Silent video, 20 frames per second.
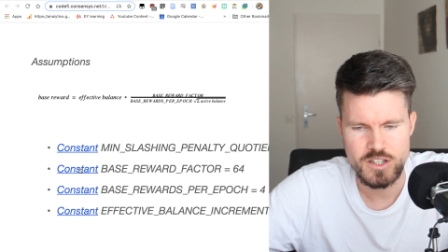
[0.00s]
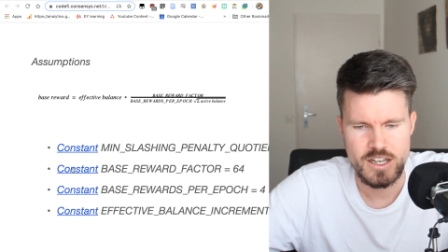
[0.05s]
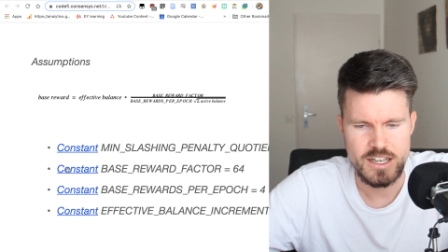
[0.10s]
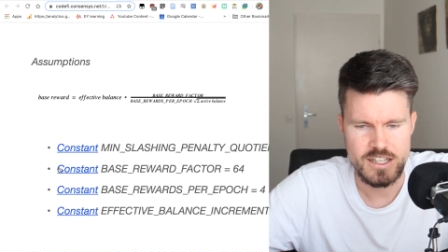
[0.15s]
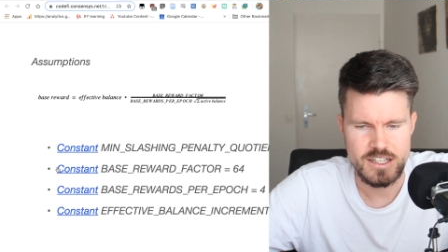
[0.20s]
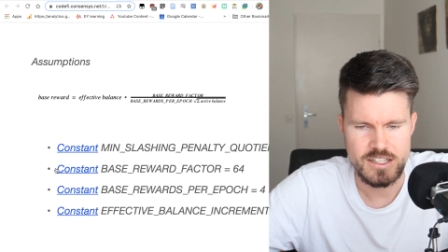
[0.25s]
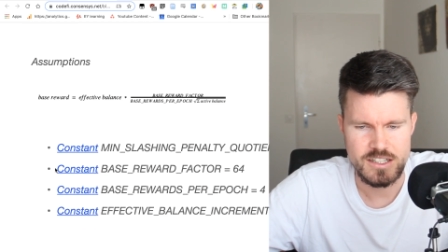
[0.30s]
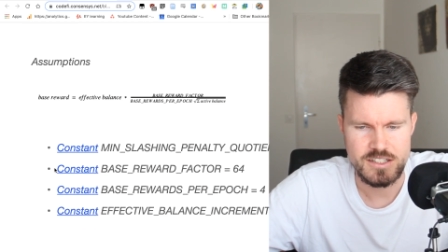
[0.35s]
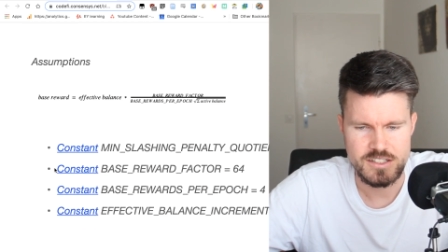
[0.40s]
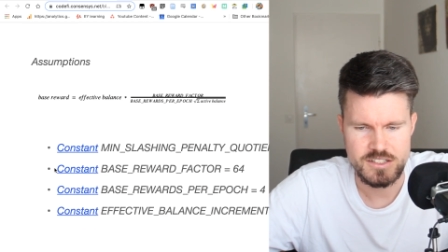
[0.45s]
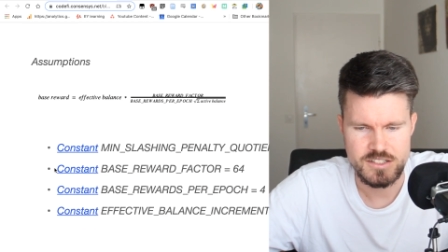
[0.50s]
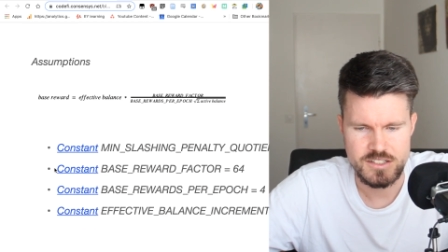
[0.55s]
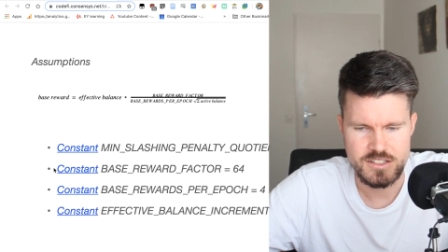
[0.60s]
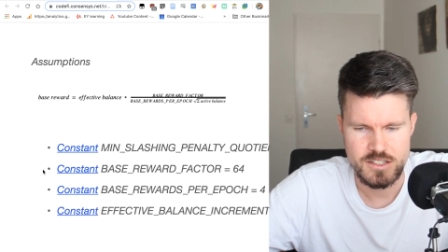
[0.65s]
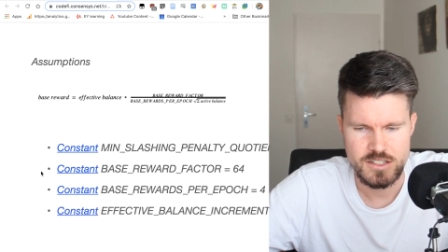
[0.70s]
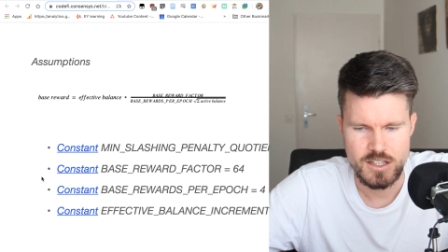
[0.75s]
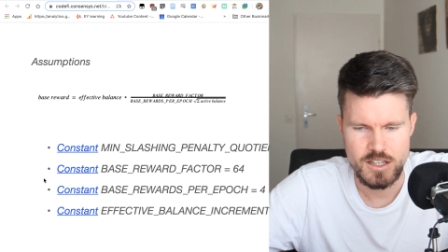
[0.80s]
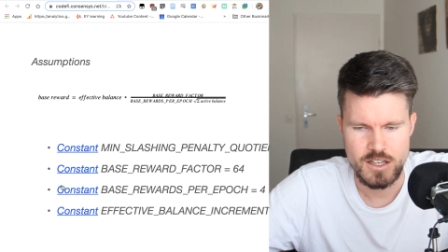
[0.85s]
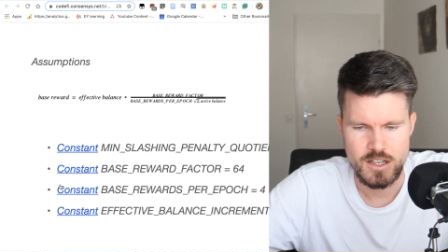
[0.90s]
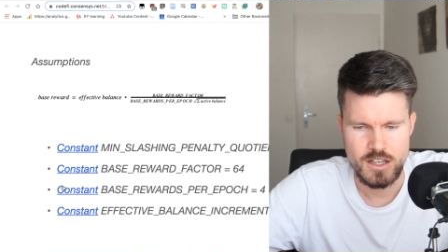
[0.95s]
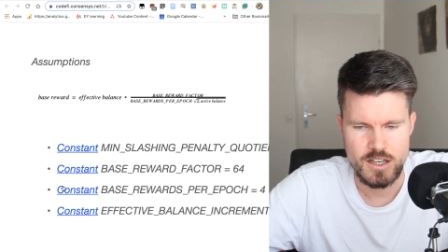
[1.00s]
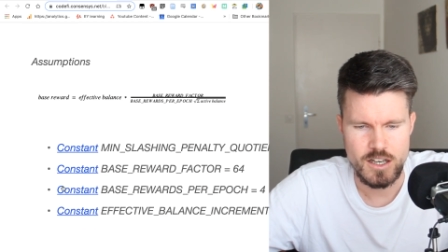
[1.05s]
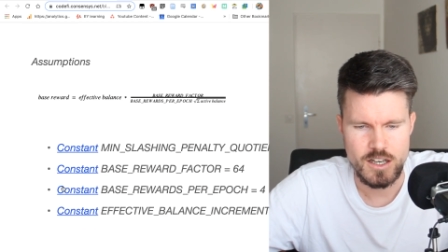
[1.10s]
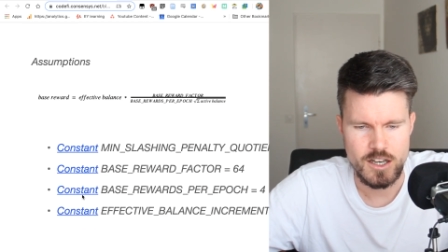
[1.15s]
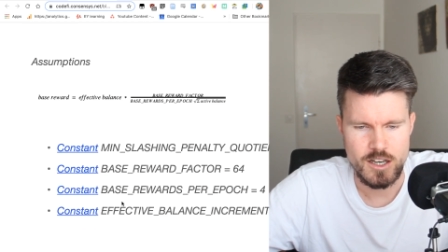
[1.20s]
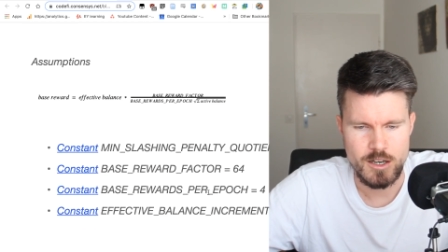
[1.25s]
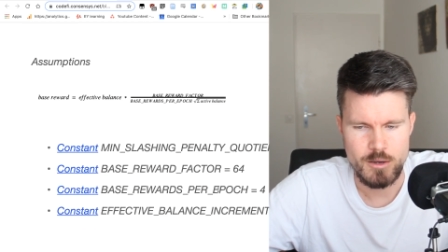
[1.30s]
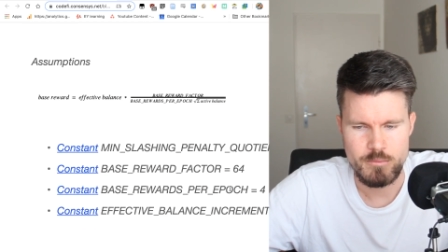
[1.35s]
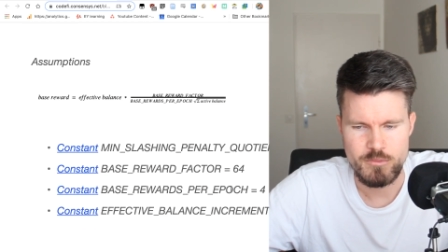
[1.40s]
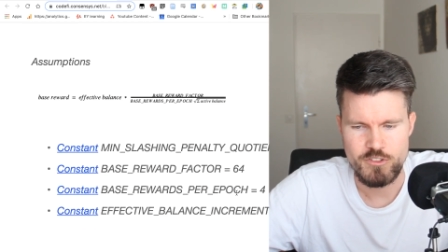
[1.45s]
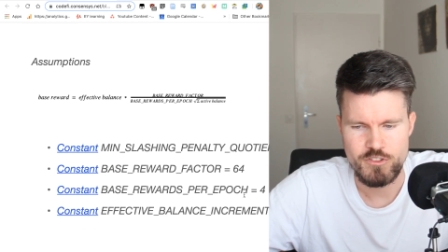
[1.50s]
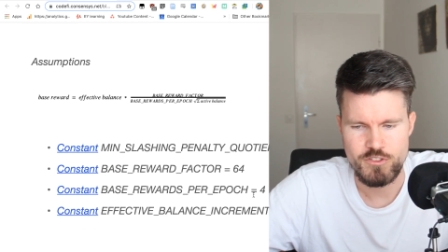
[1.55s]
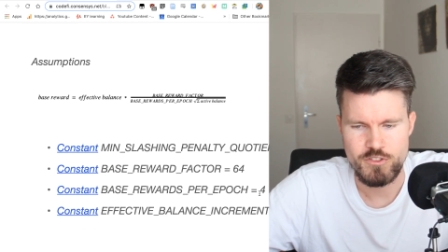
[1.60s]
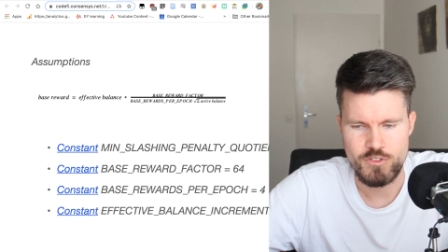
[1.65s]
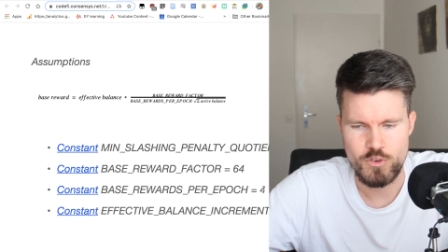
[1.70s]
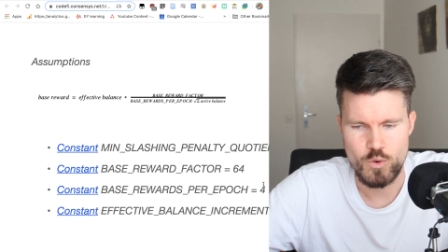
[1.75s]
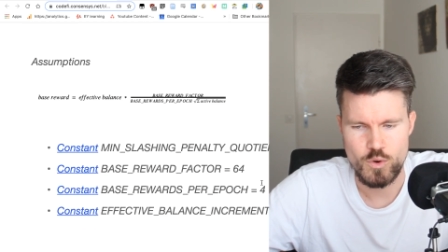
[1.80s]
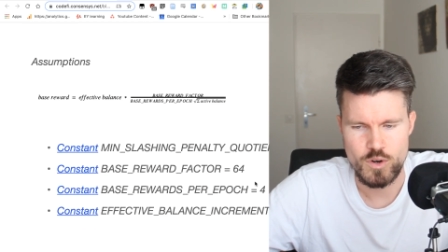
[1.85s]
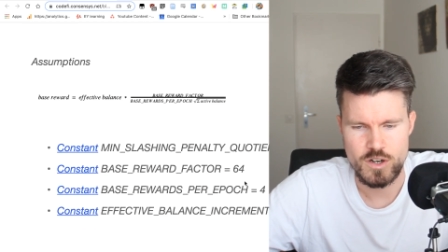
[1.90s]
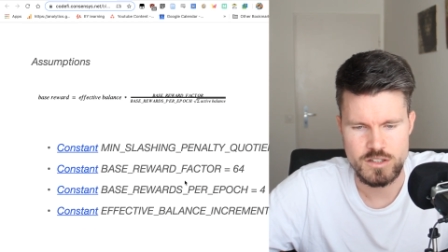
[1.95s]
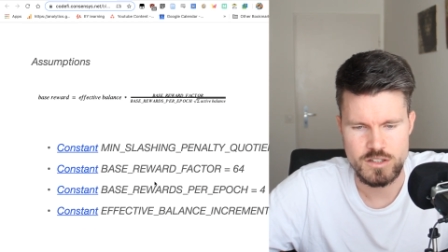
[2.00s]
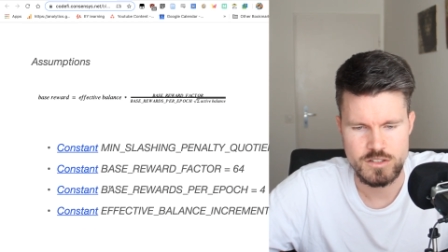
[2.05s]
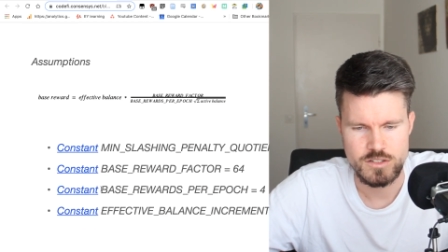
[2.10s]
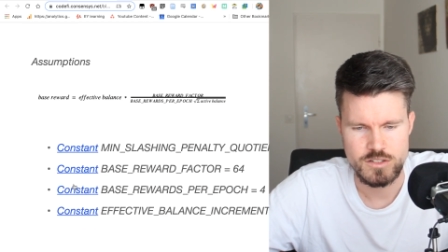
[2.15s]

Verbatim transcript: is um, four.